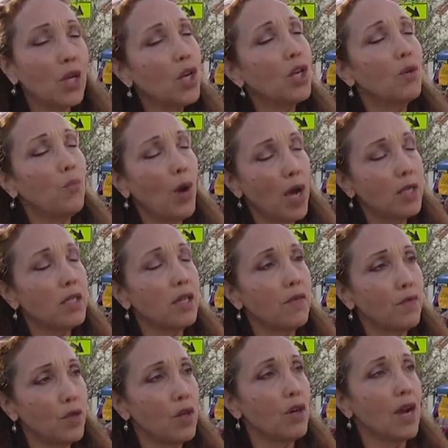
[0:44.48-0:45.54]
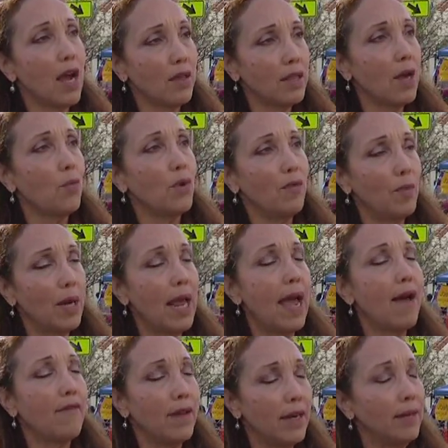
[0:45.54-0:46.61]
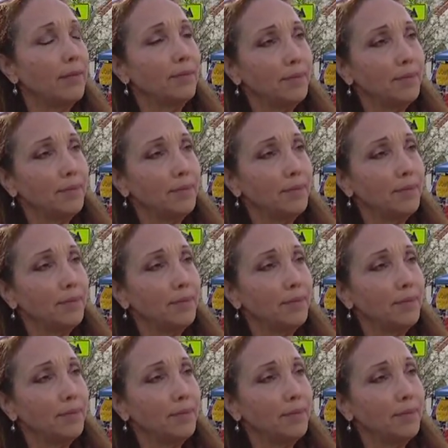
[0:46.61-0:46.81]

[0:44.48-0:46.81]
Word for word: good positive turnout that we've been having.